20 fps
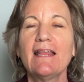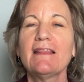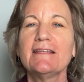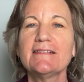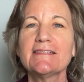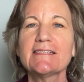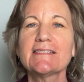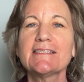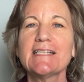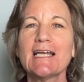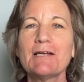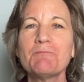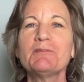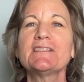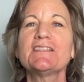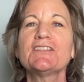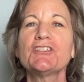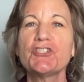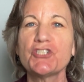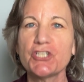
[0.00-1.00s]
This example
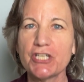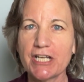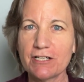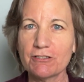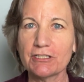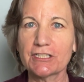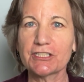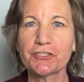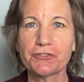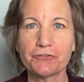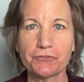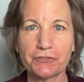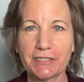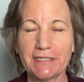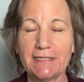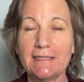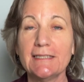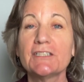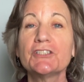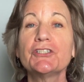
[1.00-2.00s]
is a generic
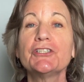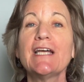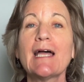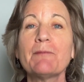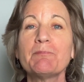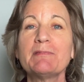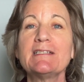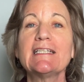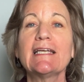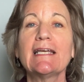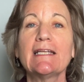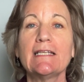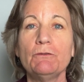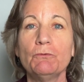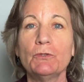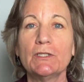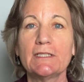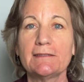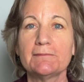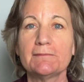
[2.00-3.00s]
story. It could happen to anyone.